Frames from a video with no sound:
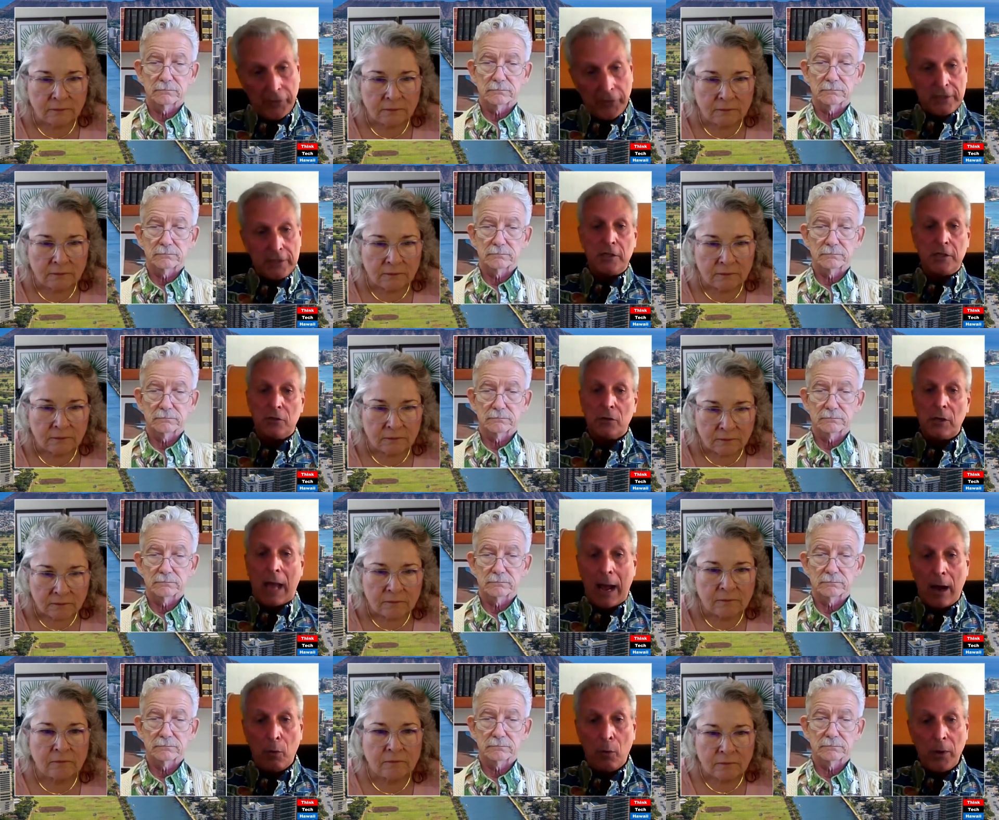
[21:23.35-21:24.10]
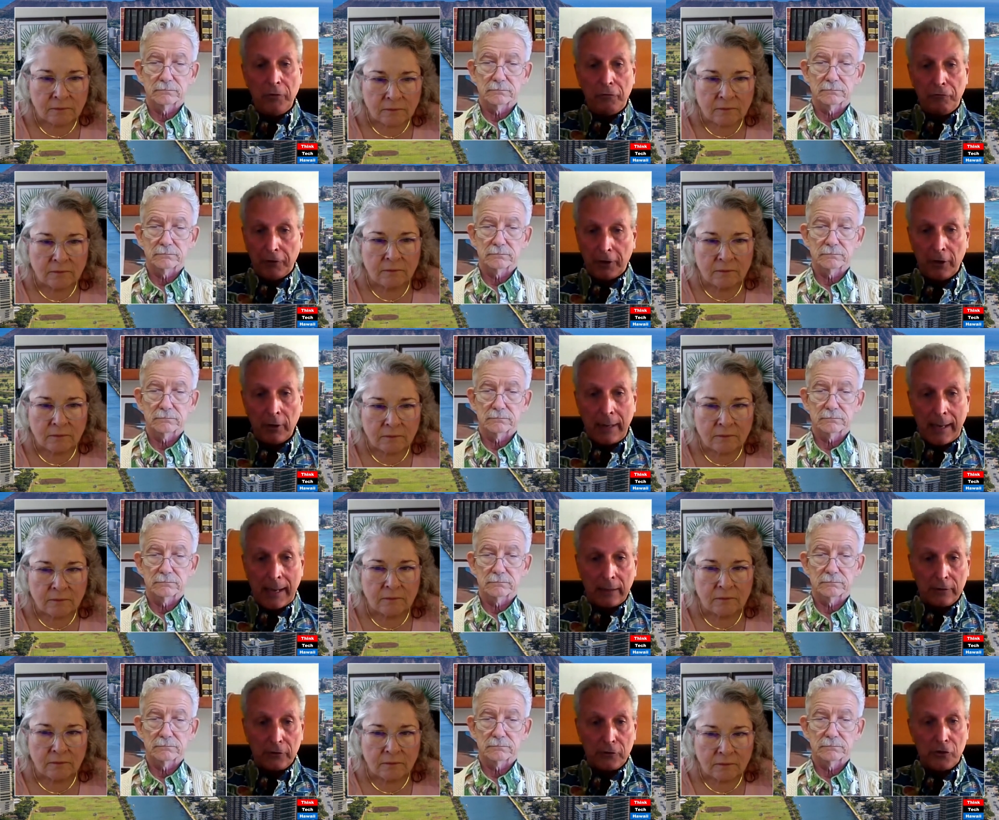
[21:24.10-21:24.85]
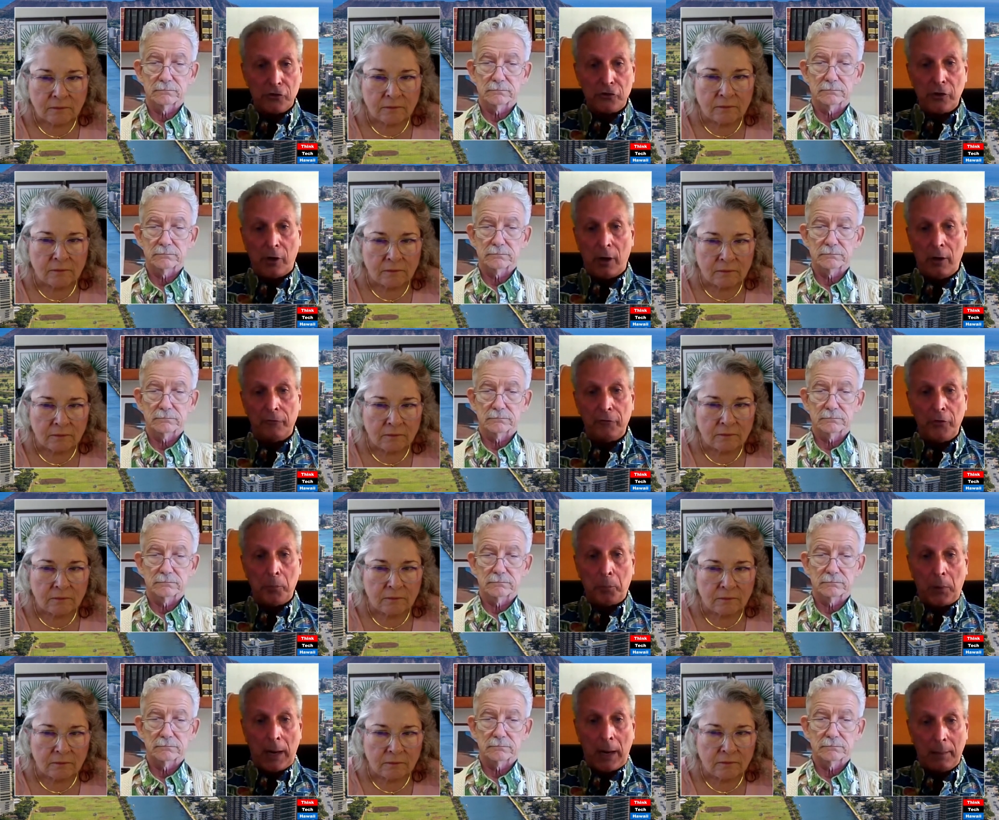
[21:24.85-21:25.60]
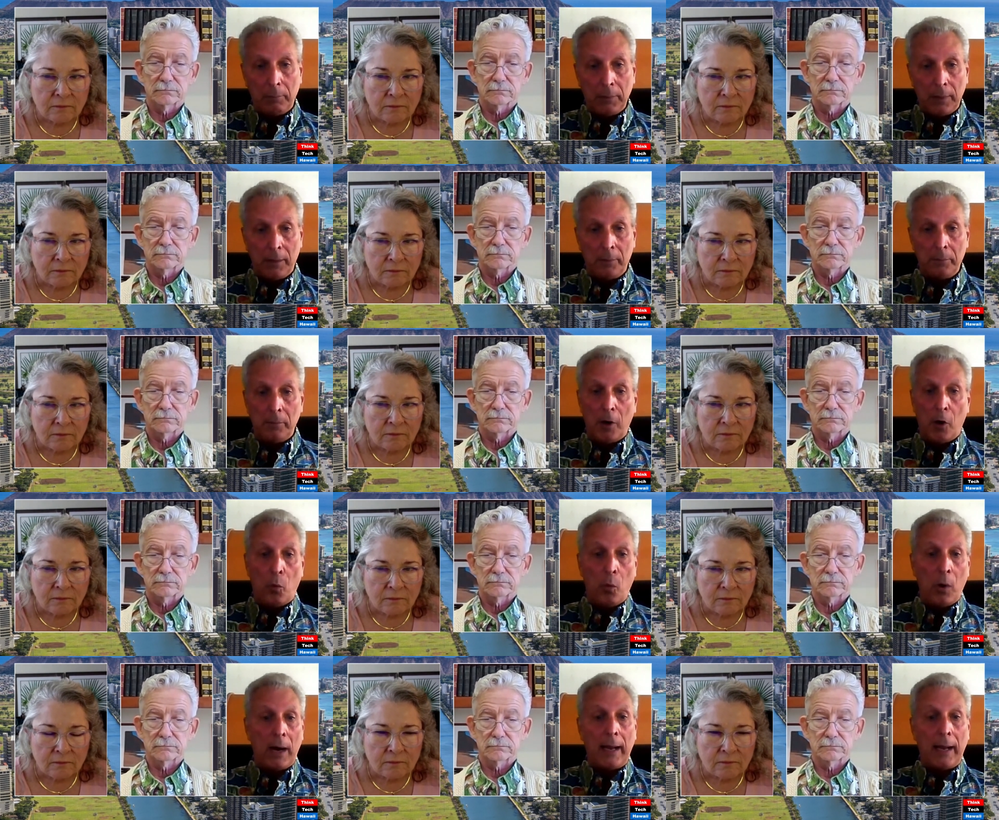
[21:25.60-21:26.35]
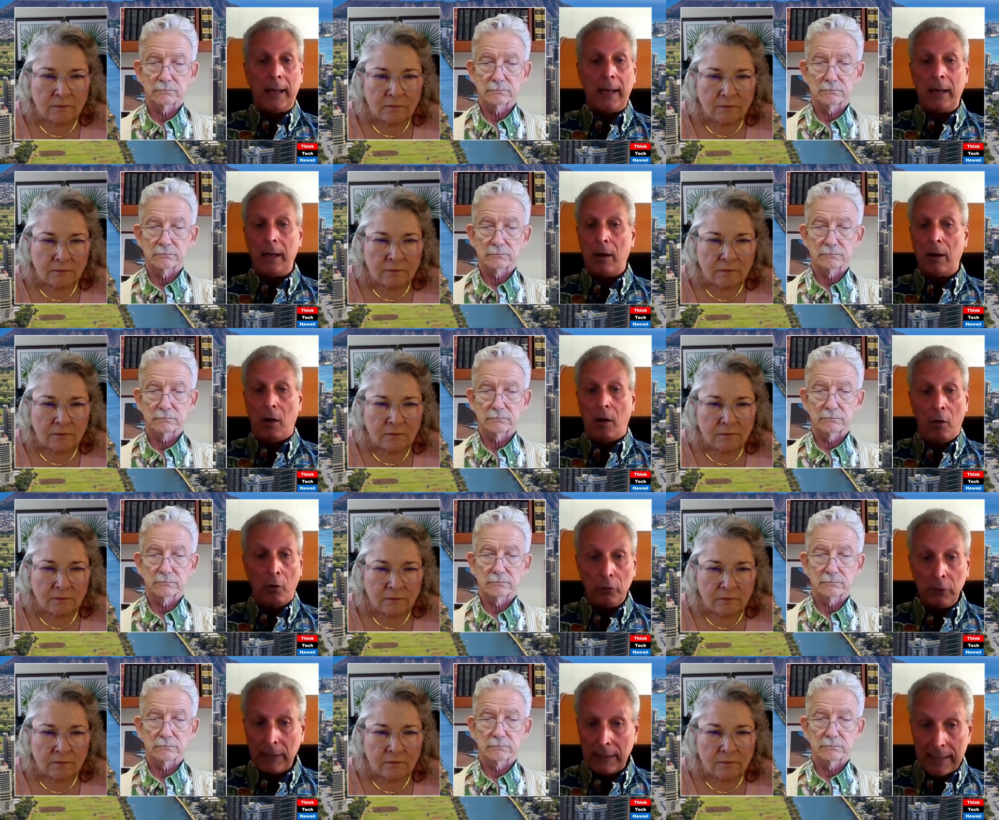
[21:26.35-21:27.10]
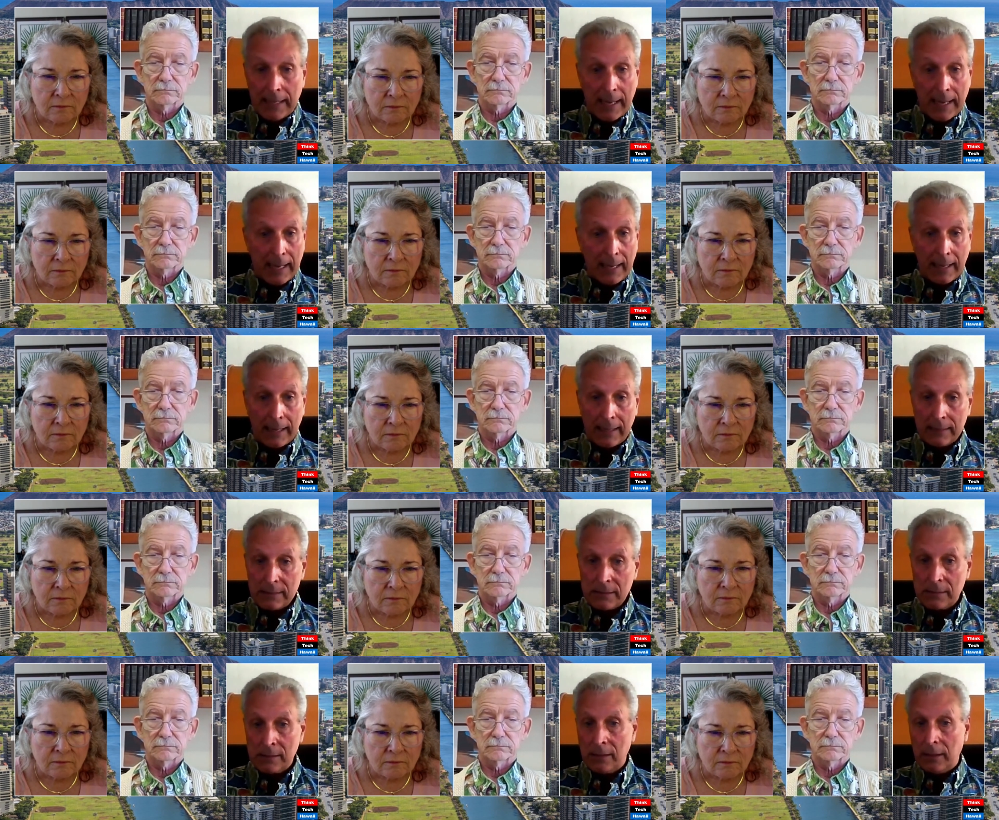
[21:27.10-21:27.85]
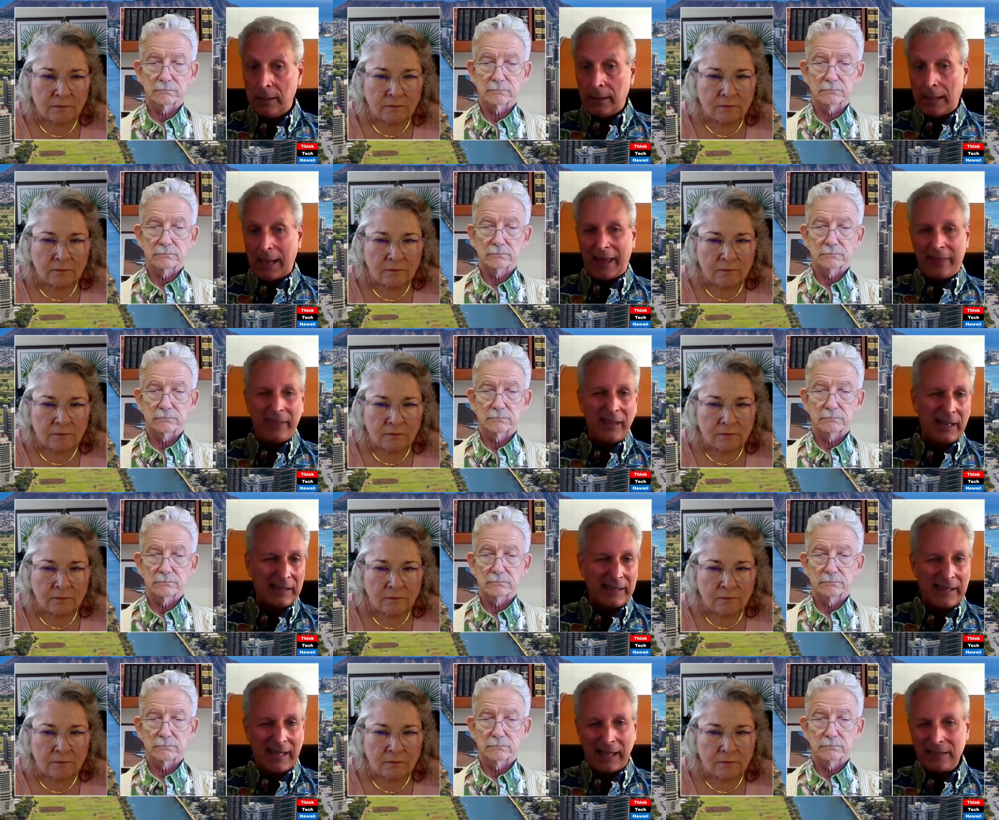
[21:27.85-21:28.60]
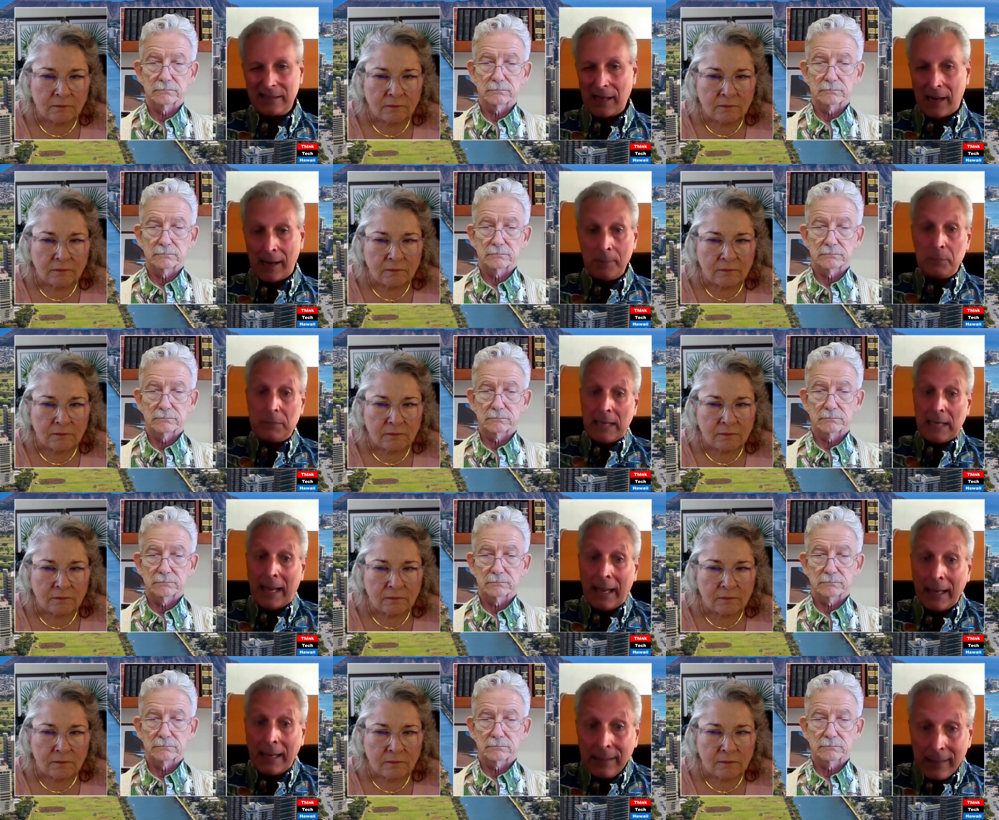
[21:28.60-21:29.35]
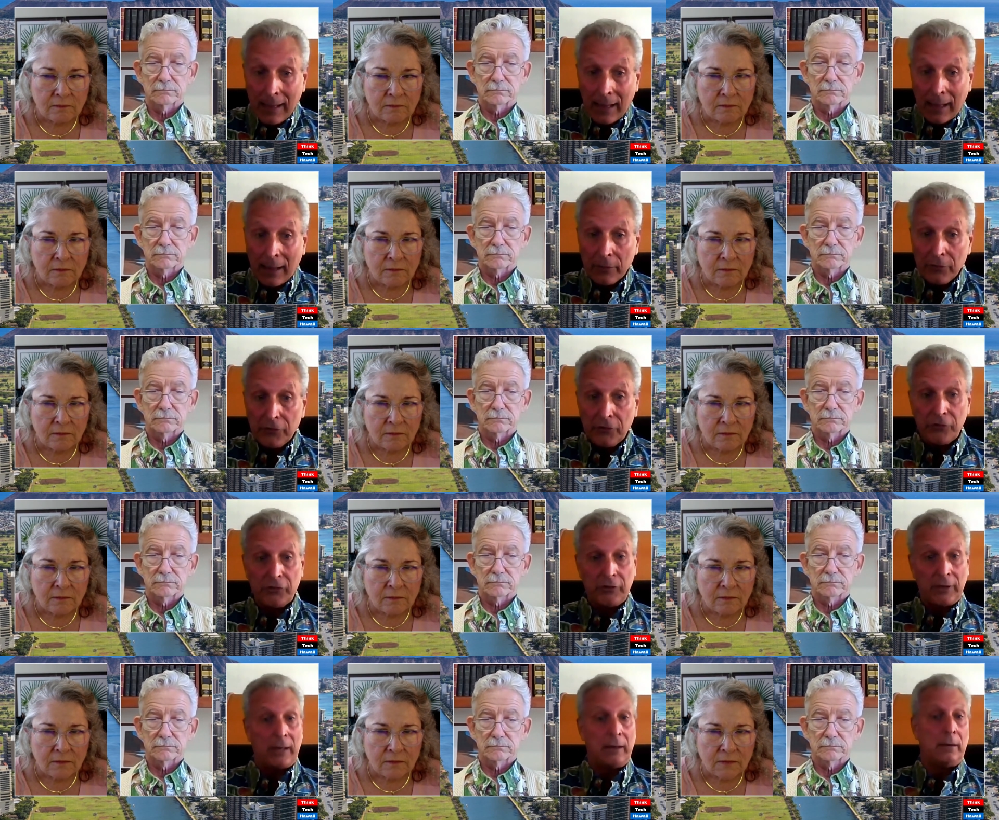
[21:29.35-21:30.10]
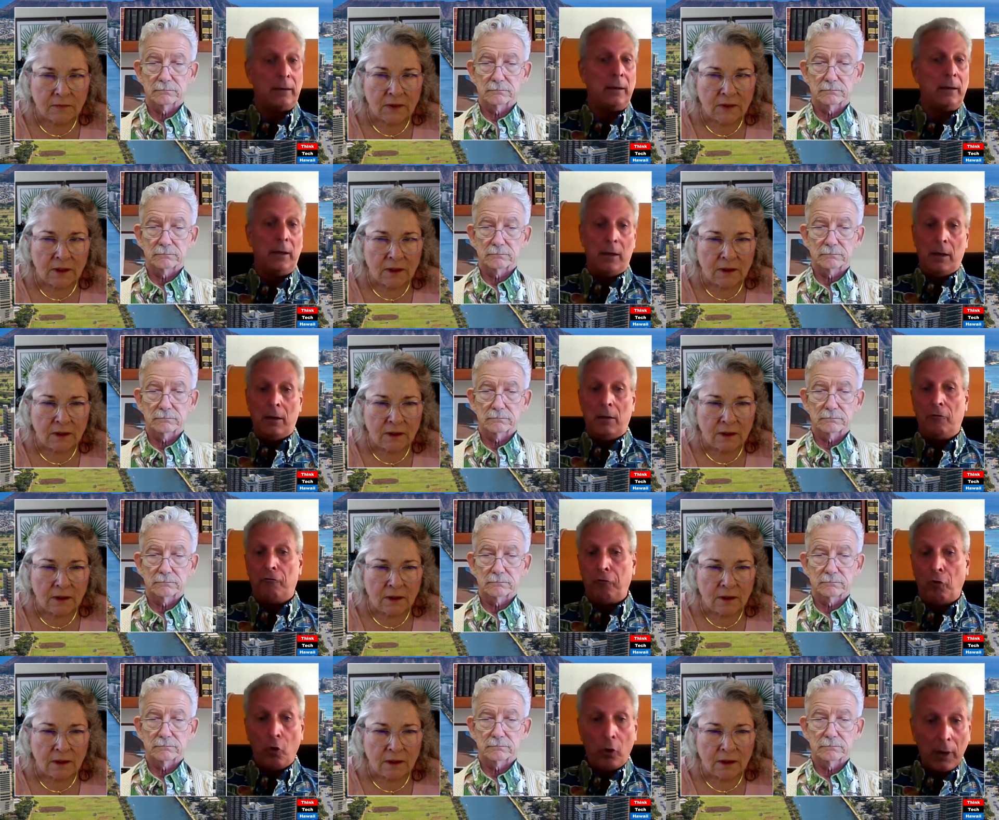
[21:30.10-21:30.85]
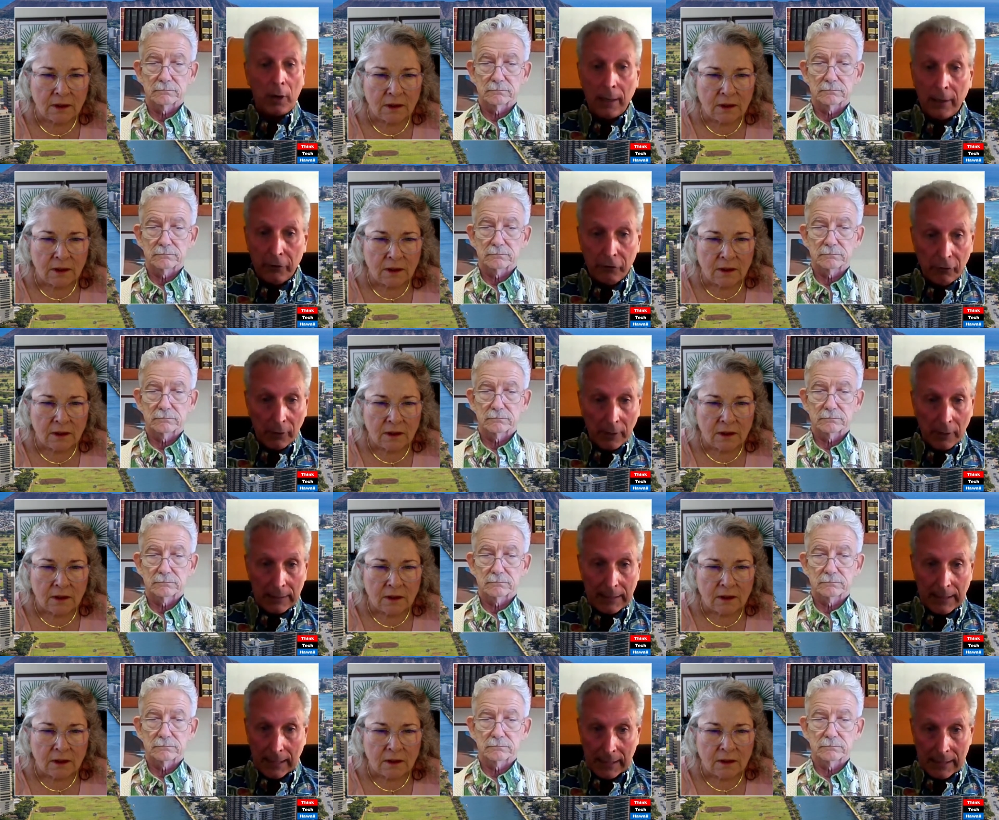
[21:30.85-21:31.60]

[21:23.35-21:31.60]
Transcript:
Speaker 1: this is how we figured out to solve the problem. Hawaii only has, I think at that time, ten deaths and four hundred